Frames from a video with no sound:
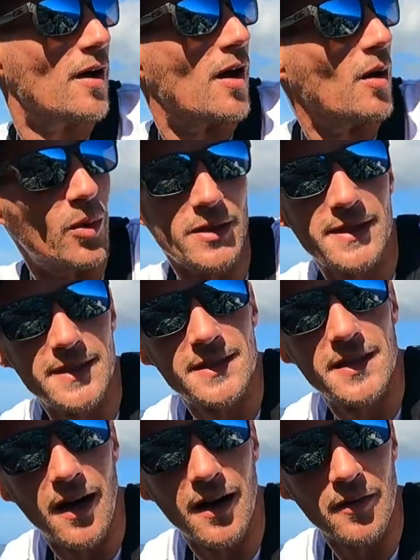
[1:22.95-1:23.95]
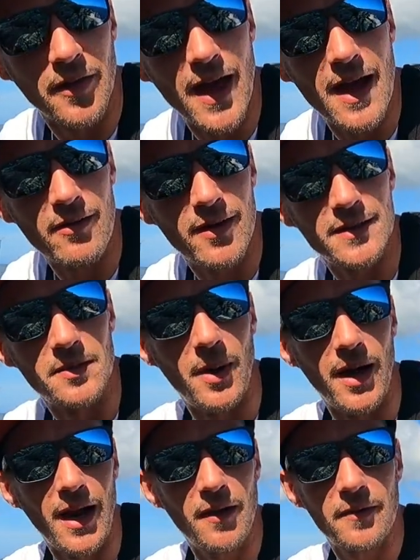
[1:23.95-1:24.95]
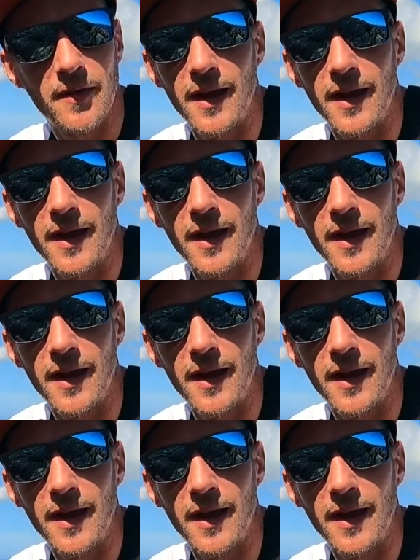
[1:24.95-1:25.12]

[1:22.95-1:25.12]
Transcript: I wanted to target the area to my left